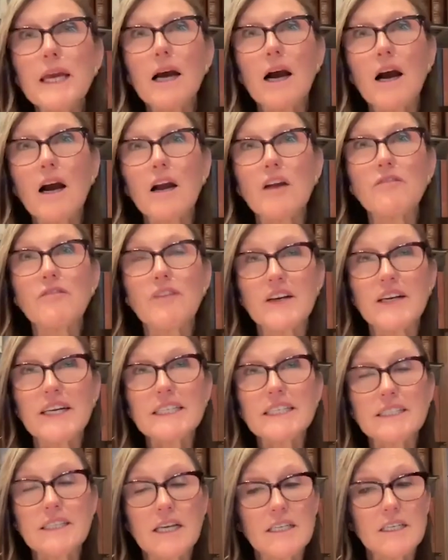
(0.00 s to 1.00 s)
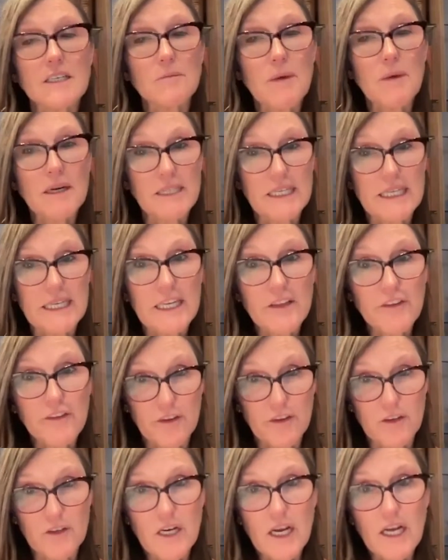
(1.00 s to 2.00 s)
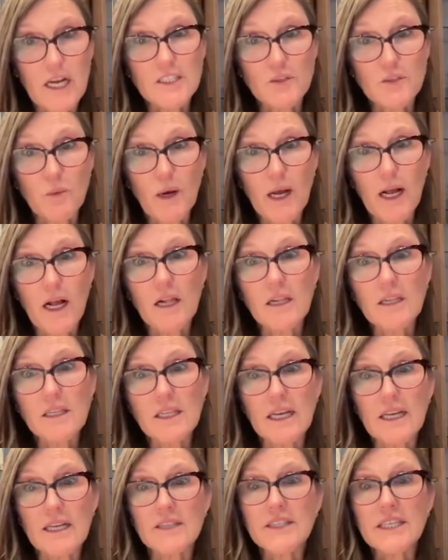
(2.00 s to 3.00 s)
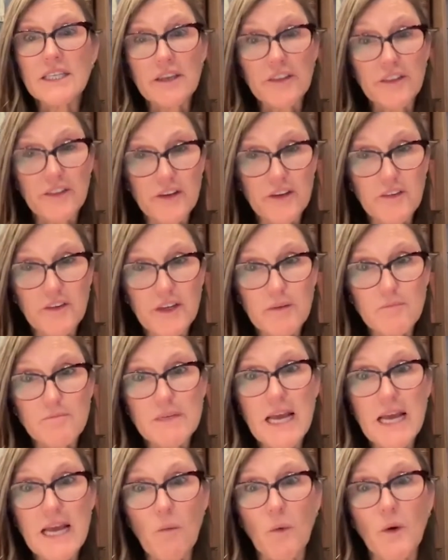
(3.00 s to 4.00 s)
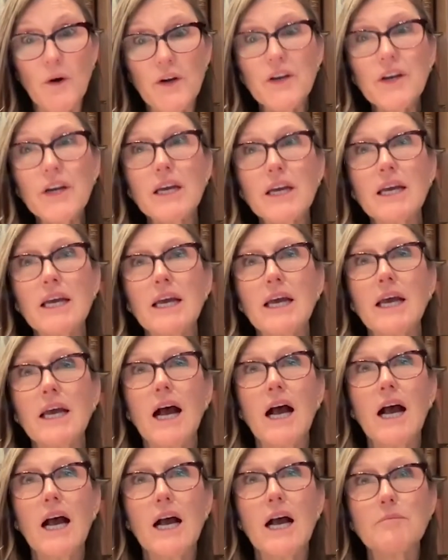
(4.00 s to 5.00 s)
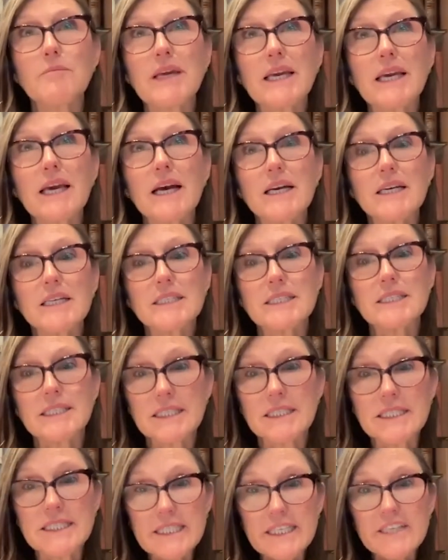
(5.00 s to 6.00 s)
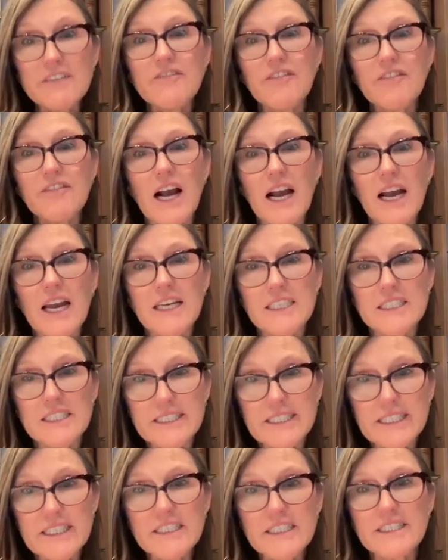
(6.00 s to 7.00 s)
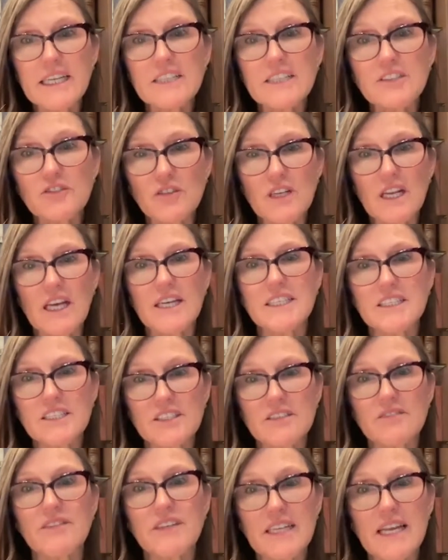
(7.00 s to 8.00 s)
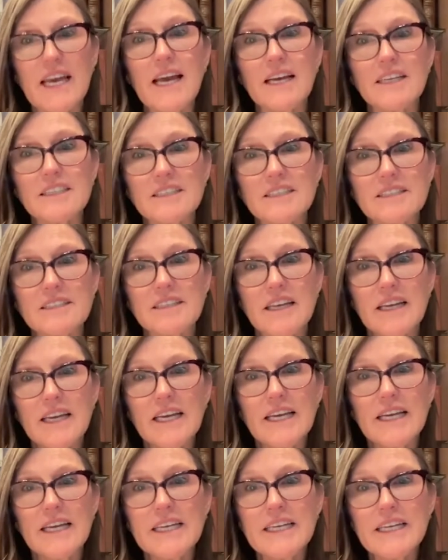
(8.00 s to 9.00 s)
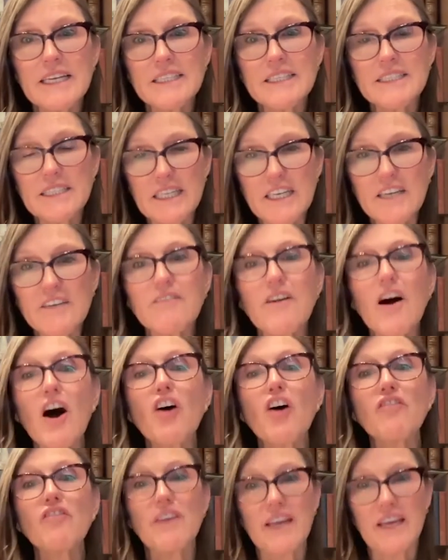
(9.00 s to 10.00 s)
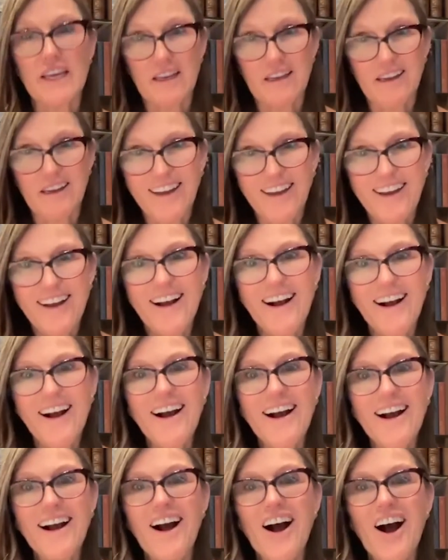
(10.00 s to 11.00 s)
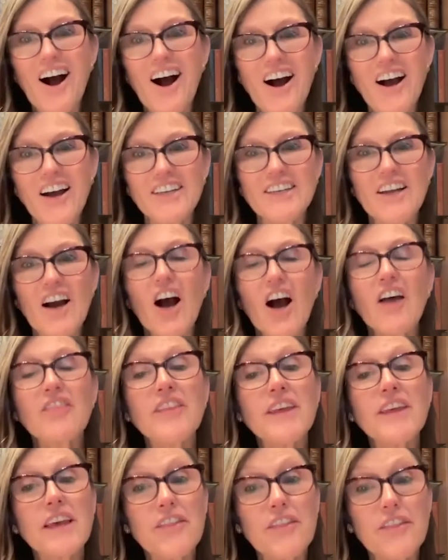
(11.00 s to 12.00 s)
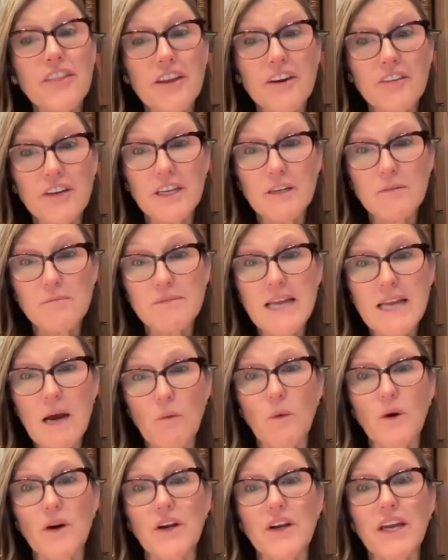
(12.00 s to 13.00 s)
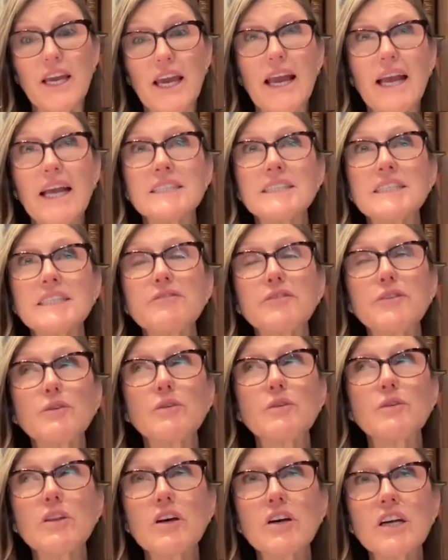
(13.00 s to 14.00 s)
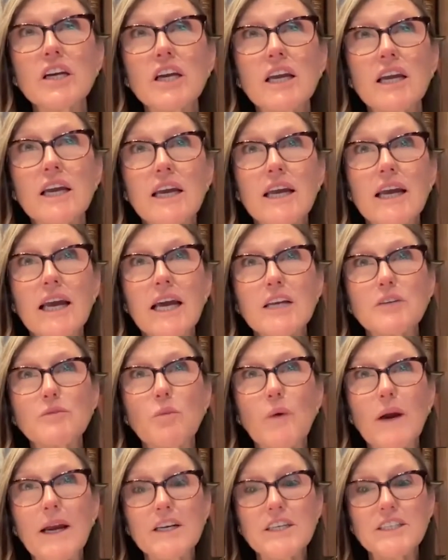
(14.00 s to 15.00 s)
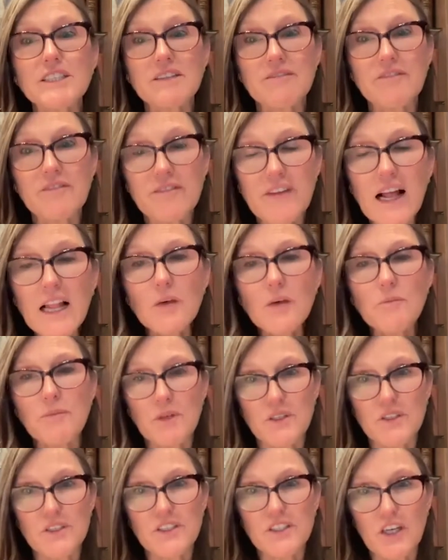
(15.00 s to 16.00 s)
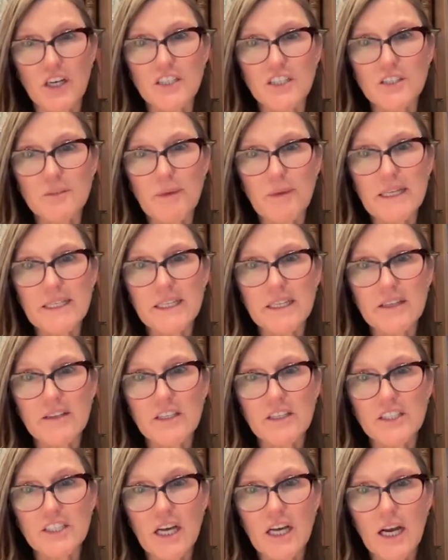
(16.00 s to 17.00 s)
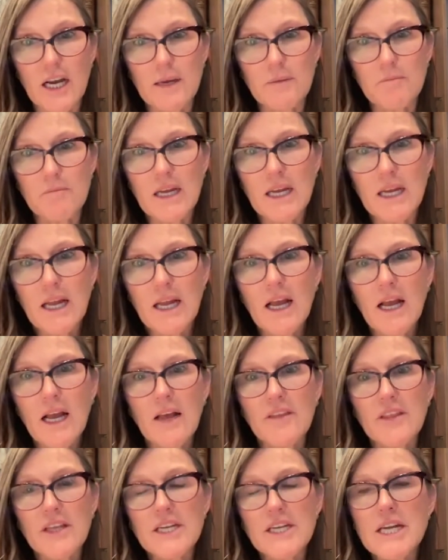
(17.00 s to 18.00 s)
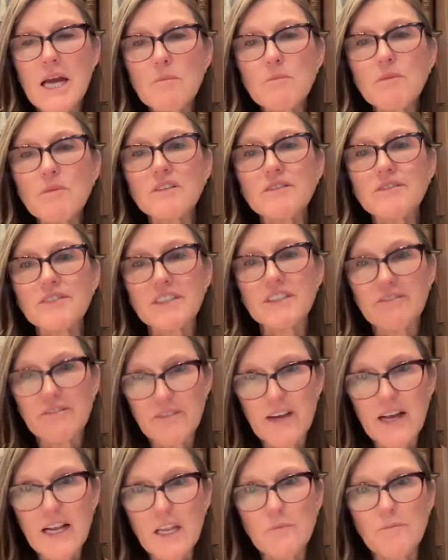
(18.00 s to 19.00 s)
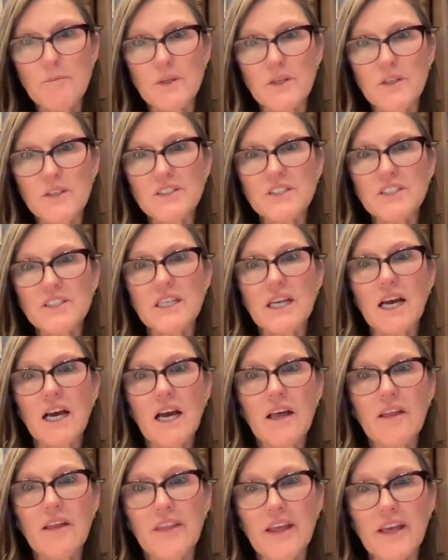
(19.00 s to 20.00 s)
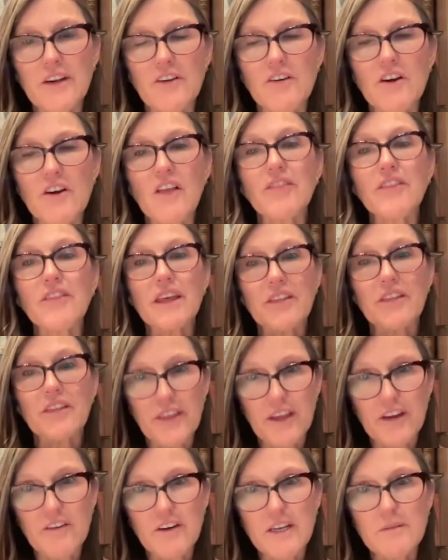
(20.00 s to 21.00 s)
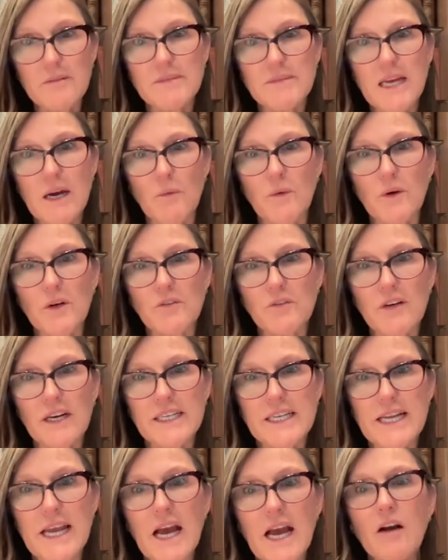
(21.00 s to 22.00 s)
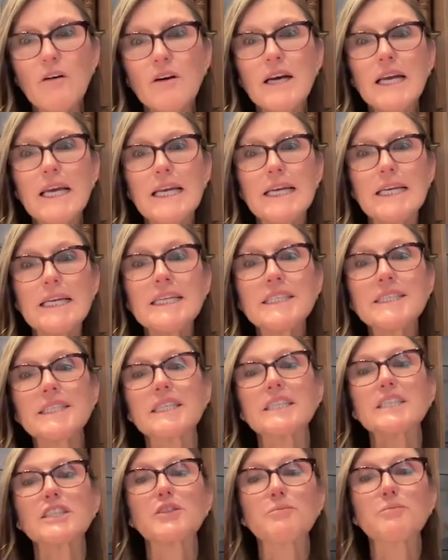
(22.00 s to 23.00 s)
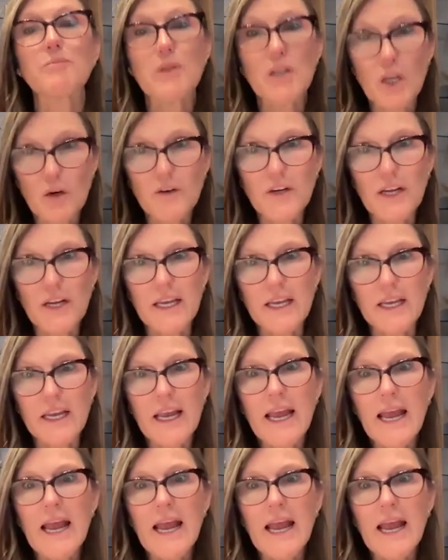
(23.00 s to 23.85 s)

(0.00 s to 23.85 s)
are very excited about Ether as well, and the Ethereum network, because DeFi, decentralized finance, is evolving on the Ethereum network. And if you look at where developers are spending their time, the number of developers that are on the Ethereum network right now is exploding.